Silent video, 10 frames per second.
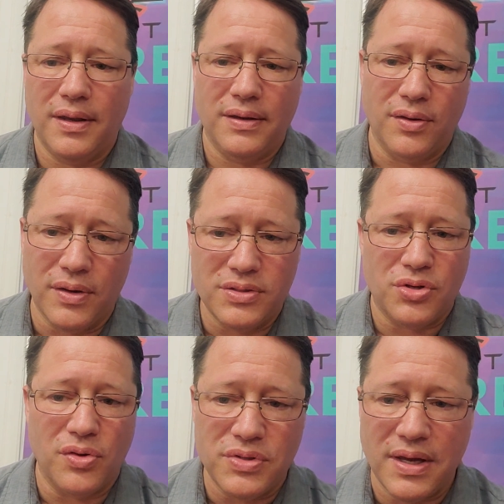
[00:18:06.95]
it
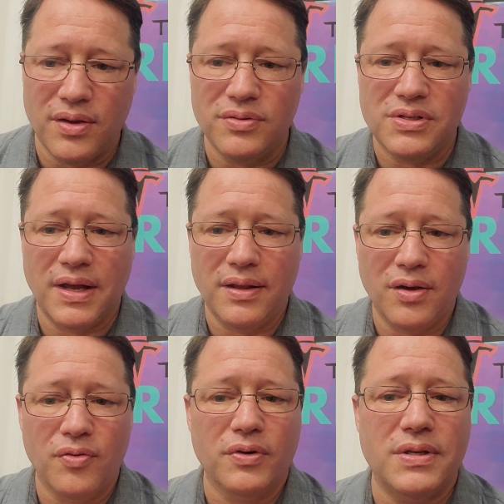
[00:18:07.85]
slows down slightly
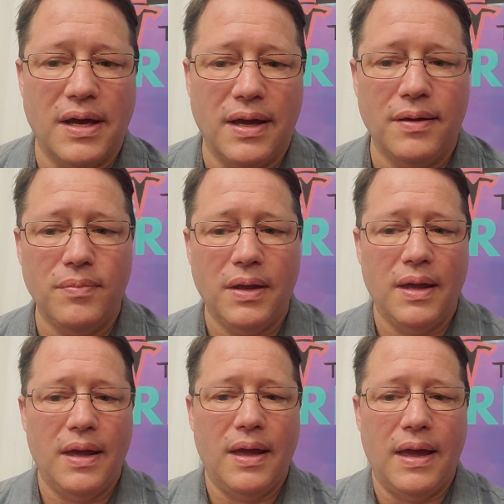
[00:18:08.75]
over time
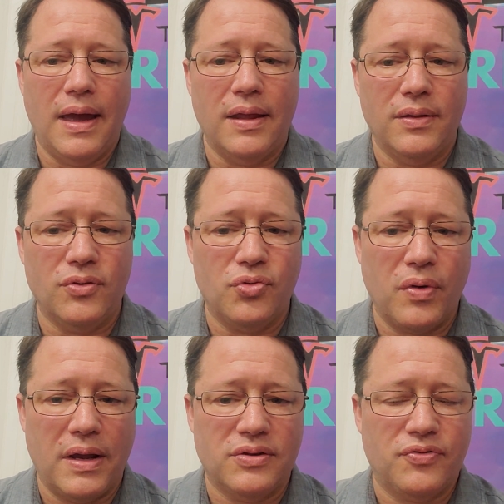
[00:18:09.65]
and
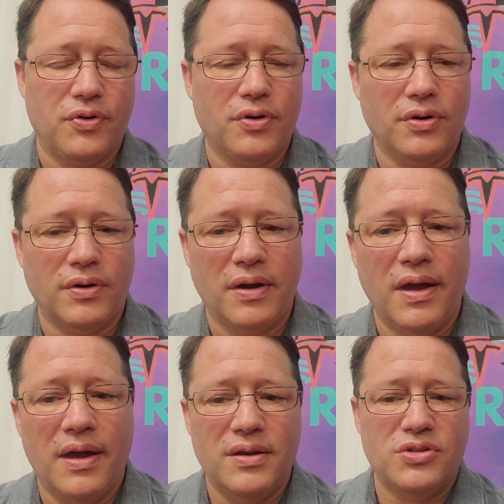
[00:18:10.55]
transfer
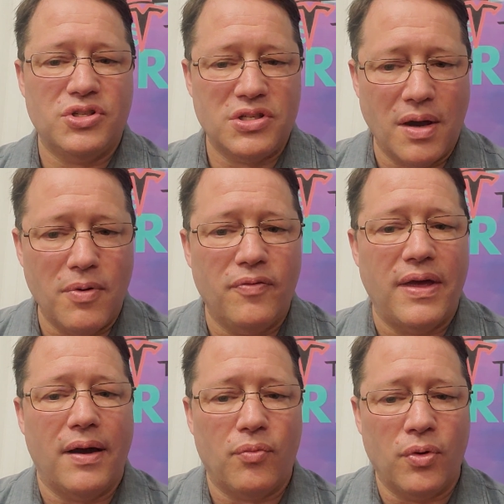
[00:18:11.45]
some of
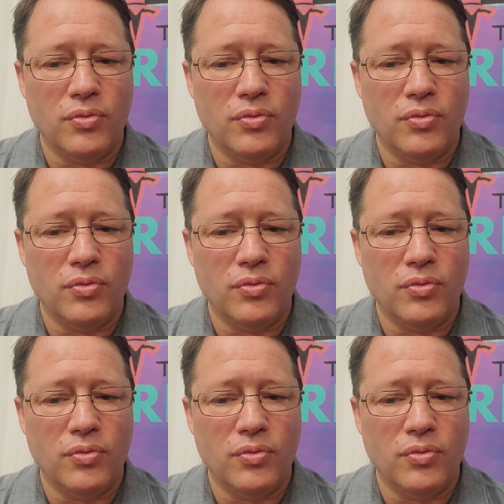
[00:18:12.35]
that